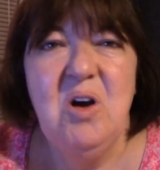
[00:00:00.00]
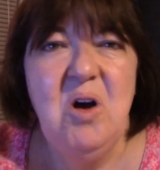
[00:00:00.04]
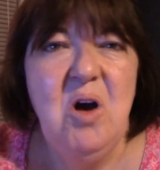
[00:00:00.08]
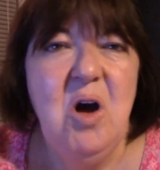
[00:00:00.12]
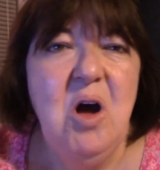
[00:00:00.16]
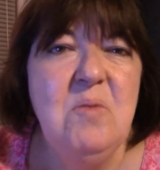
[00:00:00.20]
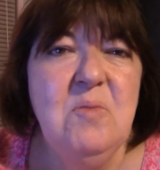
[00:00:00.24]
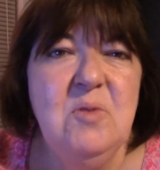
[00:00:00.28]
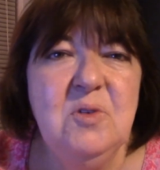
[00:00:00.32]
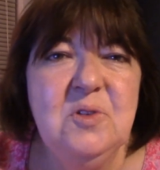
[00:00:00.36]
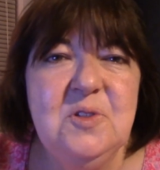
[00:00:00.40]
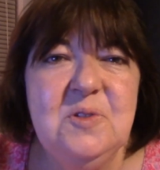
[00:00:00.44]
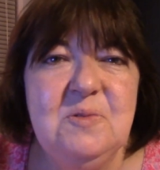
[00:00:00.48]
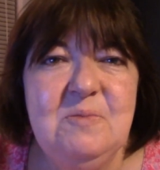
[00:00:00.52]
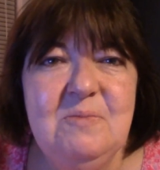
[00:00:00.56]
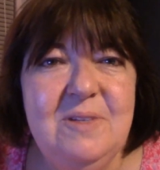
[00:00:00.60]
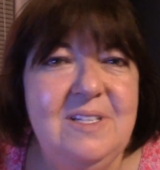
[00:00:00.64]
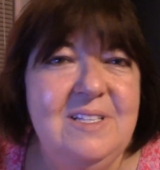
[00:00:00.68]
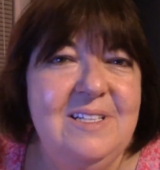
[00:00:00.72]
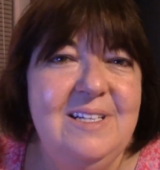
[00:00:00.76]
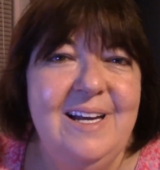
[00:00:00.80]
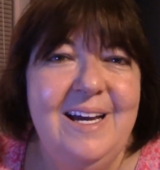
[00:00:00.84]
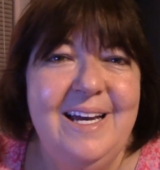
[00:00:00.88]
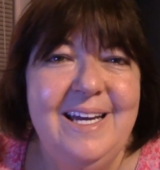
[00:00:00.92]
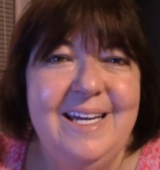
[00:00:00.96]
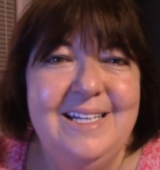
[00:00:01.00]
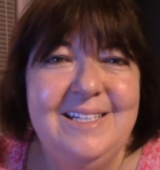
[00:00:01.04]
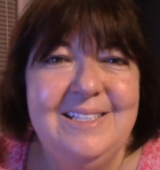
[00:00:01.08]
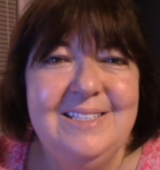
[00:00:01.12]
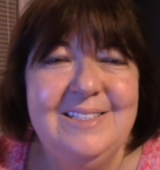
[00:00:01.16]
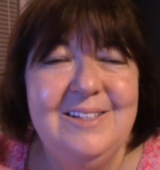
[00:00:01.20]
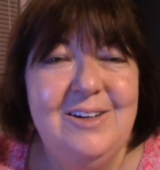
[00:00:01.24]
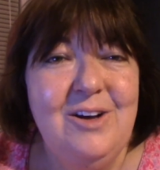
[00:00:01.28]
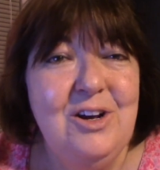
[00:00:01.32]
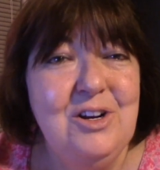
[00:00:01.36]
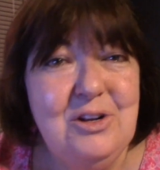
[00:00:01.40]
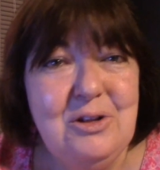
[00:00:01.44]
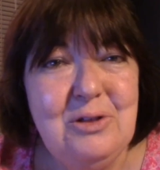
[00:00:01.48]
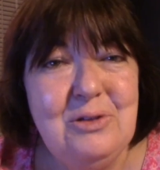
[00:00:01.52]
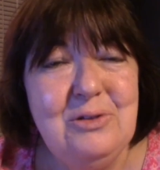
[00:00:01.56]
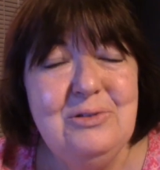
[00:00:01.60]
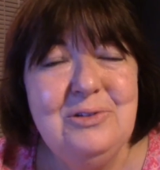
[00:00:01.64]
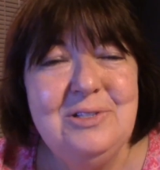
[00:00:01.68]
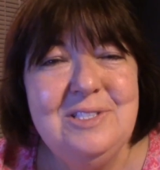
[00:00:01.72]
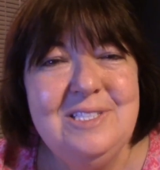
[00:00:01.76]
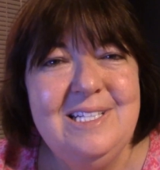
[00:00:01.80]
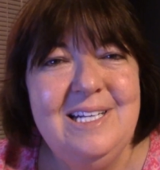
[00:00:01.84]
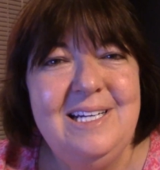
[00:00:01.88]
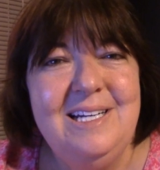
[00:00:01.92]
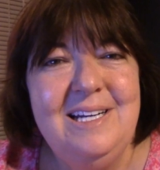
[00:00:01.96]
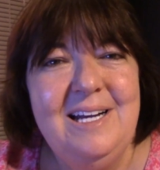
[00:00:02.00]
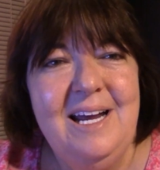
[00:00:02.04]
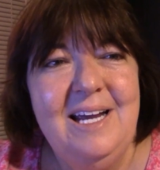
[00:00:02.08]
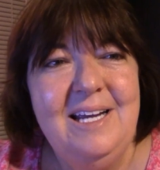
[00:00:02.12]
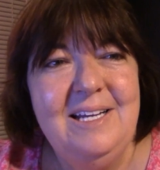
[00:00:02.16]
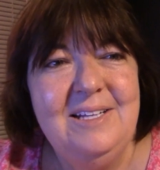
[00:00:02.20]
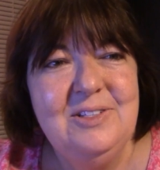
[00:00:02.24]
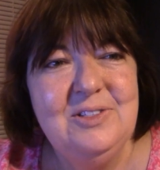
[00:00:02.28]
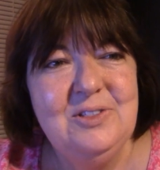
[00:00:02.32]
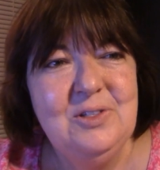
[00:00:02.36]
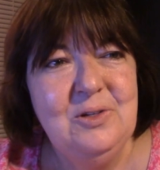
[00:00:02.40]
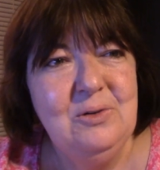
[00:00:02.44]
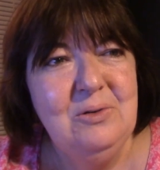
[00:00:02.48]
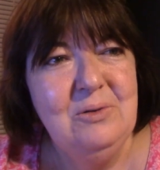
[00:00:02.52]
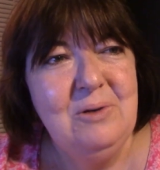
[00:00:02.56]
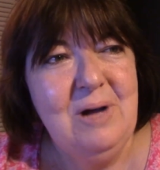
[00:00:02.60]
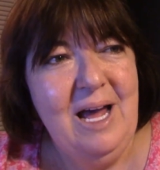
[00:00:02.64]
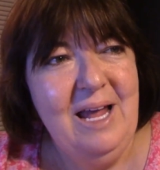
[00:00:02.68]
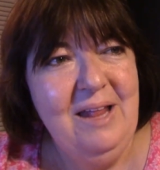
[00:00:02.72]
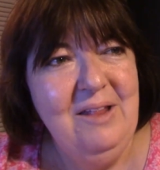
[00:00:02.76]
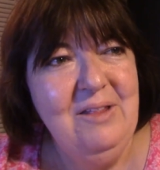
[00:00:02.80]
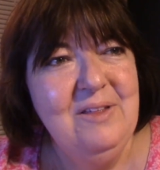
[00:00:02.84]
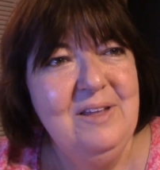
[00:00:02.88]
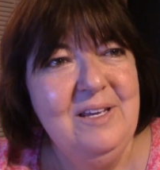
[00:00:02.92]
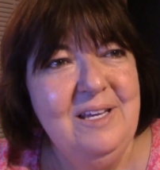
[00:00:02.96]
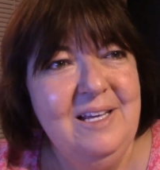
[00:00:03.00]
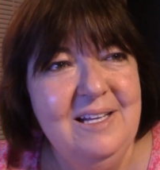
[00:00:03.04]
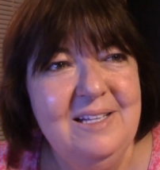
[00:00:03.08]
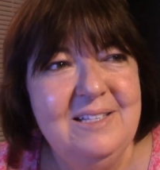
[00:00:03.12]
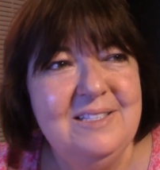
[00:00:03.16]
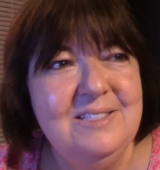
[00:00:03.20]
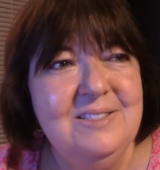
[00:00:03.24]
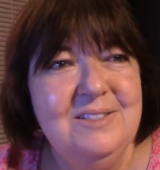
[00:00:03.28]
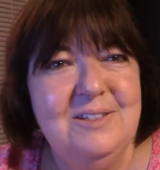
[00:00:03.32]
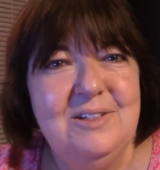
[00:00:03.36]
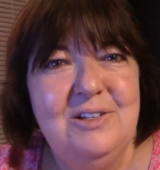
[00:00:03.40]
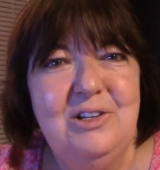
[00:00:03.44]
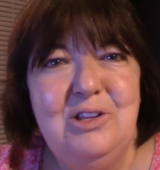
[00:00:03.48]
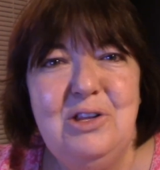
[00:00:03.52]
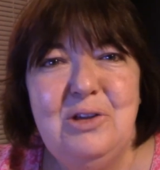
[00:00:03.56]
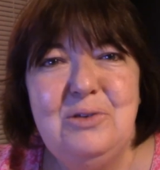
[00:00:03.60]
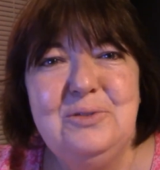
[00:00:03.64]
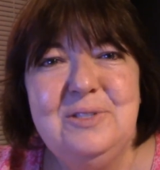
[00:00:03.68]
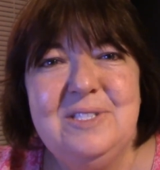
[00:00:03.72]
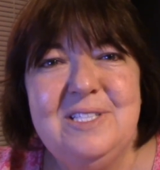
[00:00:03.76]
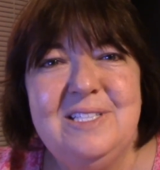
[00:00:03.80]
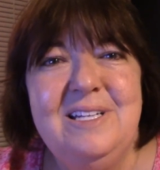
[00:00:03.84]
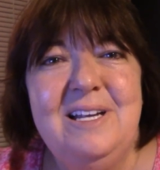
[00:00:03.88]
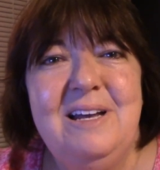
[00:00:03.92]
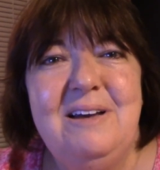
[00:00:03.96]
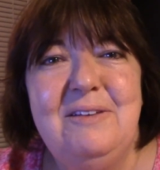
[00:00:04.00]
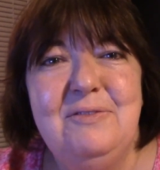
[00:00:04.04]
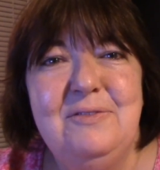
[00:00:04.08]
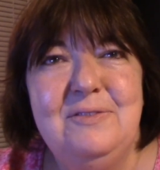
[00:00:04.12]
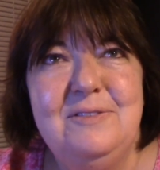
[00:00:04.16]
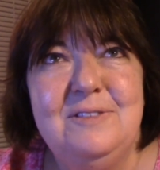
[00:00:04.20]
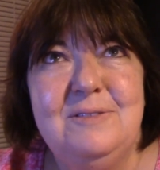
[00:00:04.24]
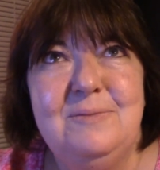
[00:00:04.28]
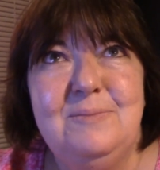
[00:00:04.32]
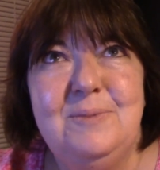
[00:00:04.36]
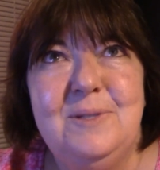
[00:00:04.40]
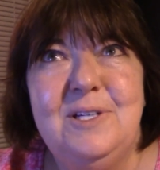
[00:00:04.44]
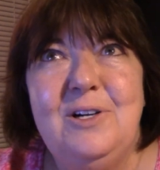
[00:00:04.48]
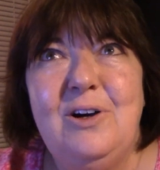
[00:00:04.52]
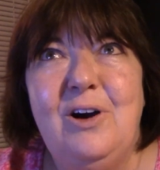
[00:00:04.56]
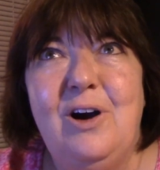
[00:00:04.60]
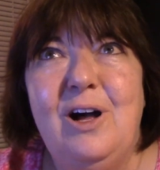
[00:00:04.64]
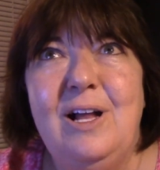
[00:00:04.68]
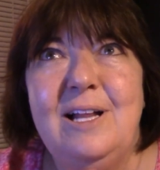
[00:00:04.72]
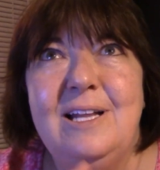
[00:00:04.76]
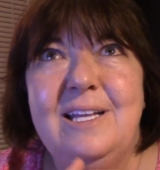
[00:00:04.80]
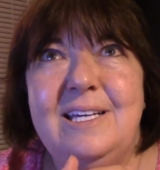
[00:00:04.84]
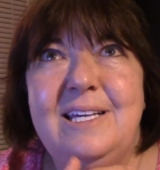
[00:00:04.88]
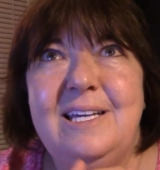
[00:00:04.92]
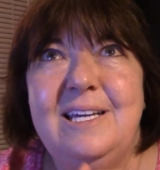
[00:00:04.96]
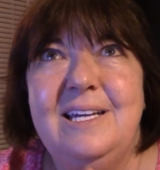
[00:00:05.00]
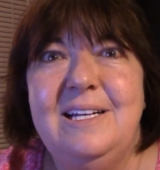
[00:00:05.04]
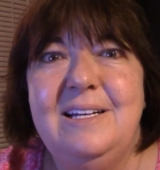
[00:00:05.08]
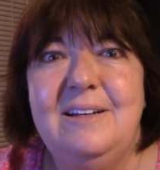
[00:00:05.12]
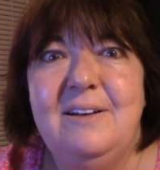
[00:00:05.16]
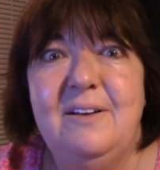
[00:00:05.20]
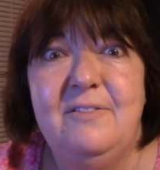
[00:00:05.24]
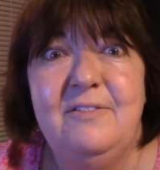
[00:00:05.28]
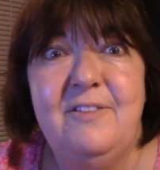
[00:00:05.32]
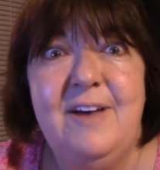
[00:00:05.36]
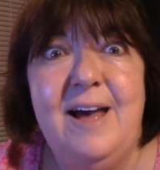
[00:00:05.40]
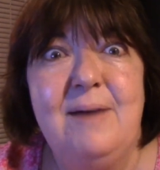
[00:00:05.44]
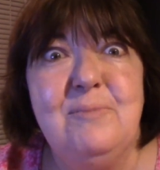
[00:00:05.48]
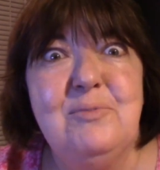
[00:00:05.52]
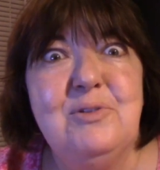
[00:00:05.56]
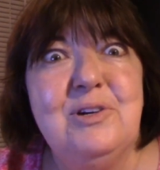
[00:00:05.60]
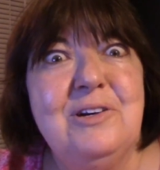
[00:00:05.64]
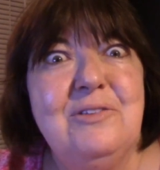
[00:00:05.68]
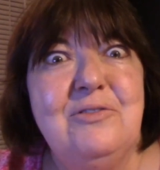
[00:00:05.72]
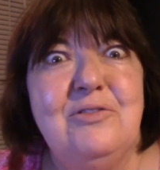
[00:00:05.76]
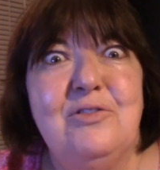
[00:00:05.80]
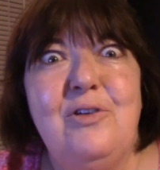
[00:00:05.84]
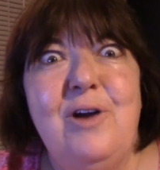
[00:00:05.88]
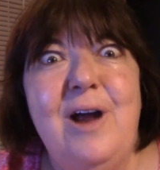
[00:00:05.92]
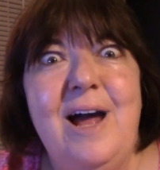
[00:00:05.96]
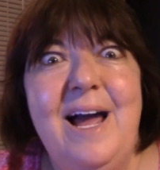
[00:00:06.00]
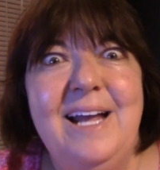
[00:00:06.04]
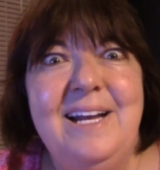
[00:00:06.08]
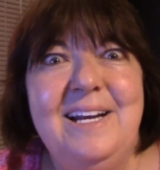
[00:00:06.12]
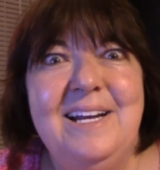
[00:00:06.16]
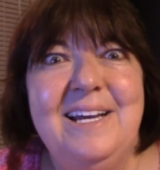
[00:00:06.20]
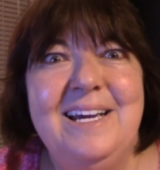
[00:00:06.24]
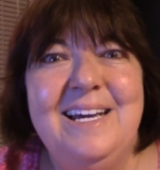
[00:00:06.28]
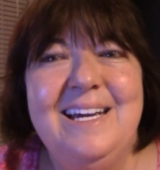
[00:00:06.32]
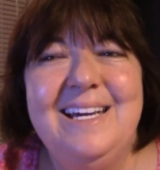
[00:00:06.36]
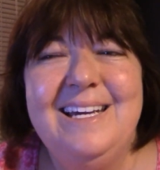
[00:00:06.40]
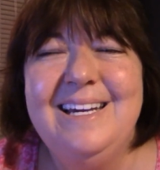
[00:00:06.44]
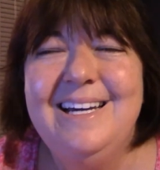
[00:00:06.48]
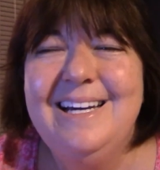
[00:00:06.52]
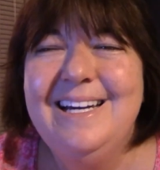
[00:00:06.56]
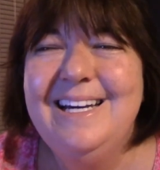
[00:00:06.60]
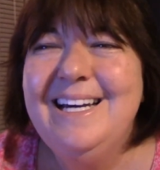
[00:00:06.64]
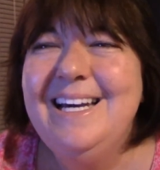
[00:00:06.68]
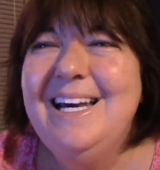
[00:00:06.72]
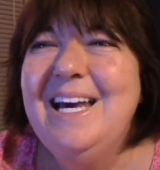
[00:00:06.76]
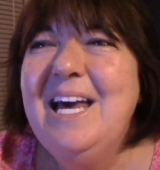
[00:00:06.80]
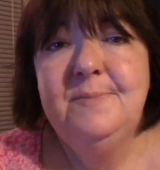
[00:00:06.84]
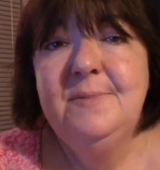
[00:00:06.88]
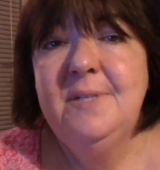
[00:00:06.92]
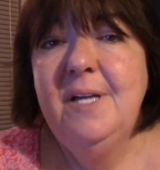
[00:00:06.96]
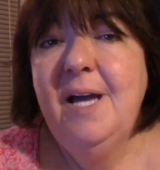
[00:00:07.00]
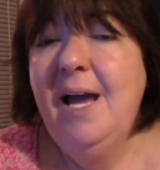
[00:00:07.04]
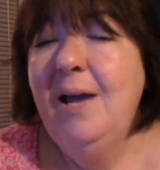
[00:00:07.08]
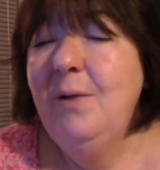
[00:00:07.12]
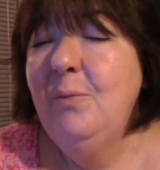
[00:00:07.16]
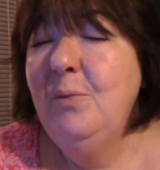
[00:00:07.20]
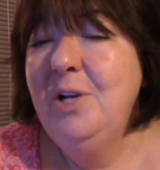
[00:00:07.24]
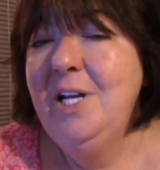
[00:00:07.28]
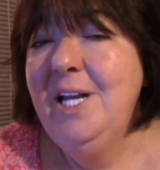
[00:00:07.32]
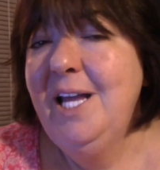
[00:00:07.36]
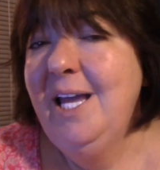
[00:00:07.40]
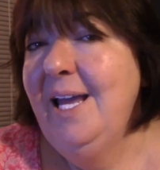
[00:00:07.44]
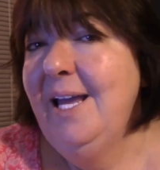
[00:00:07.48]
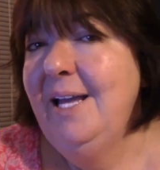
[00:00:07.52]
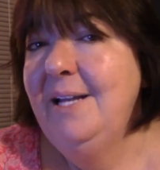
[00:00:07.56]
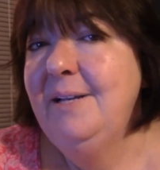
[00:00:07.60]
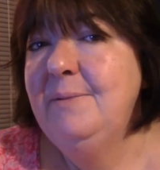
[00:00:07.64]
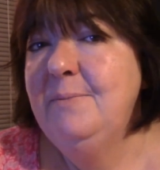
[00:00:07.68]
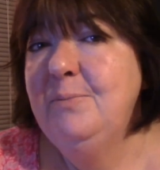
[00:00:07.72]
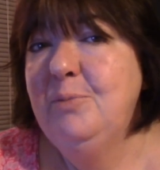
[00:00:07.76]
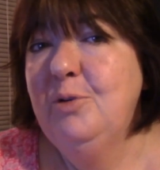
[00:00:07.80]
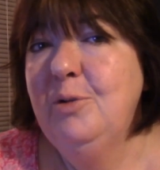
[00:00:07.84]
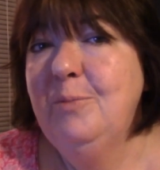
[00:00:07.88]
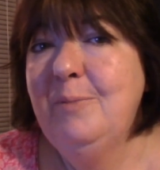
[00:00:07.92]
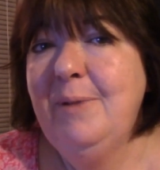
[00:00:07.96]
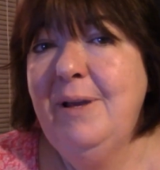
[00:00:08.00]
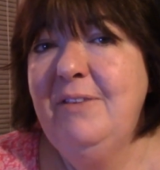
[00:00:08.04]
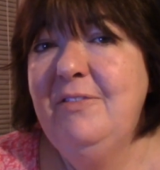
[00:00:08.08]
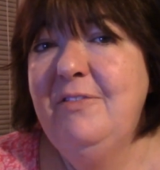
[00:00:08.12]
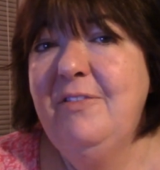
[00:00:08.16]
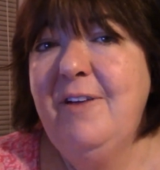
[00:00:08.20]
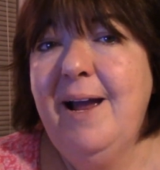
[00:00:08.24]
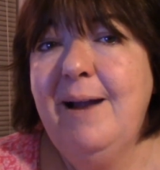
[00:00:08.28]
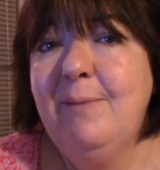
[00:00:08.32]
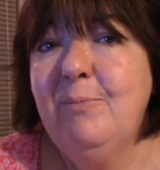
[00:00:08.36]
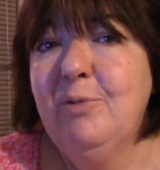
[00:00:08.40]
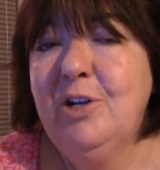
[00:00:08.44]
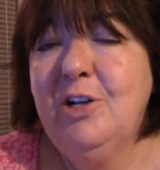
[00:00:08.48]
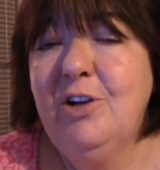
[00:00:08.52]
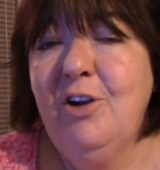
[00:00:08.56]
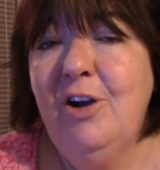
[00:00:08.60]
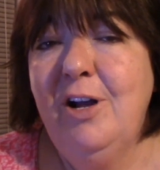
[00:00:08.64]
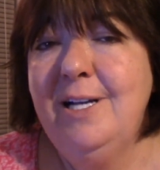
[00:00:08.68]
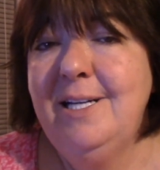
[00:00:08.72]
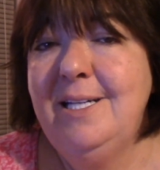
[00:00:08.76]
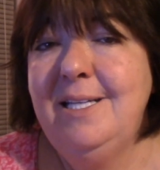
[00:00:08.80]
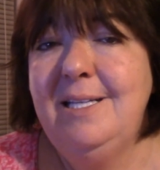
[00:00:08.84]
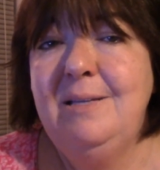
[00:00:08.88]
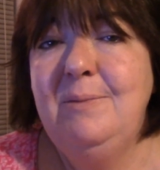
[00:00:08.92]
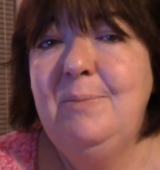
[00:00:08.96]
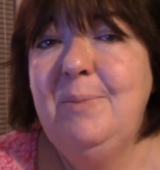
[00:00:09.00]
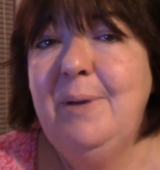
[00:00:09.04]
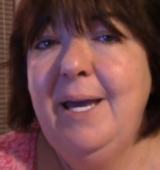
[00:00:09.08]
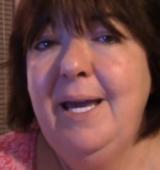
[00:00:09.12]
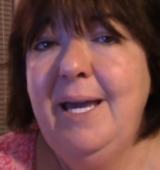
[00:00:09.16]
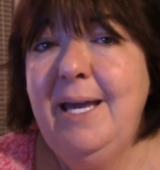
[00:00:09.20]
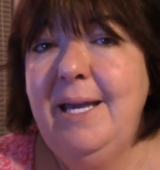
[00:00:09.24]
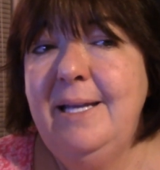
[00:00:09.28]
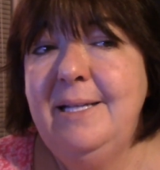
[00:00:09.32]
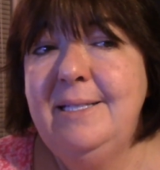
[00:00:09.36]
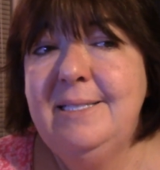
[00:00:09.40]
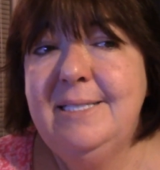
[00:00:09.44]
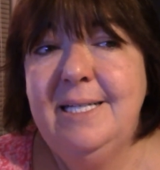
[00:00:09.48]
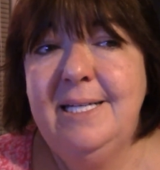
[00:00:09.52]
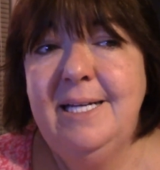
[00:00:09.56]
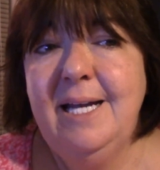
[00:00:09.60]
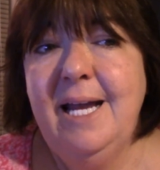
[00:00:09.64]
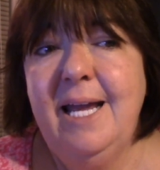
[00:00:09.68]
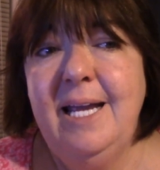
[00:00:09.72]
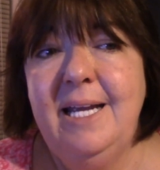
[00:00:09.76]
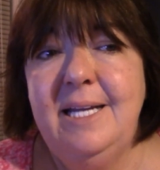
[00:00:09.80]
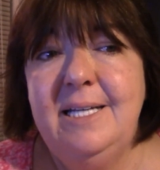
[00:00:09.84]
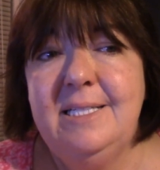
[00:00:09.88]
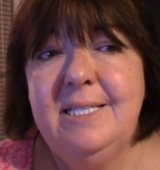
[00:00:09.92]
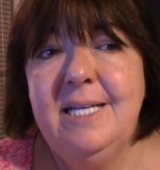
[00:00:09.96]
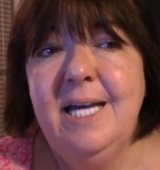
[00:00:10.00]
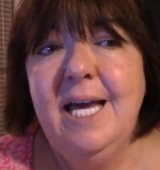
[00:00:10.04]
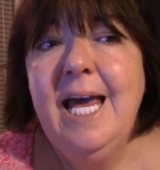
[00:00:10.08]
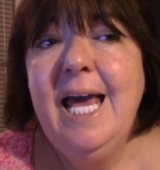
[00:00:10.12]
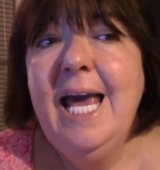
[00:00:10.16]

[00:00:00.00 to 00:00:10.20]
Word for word: almost midnight on a Thursday night, so I think it's close enough to be calling it Fabric Friday. I went ahead and put my fabric on eBay tonight,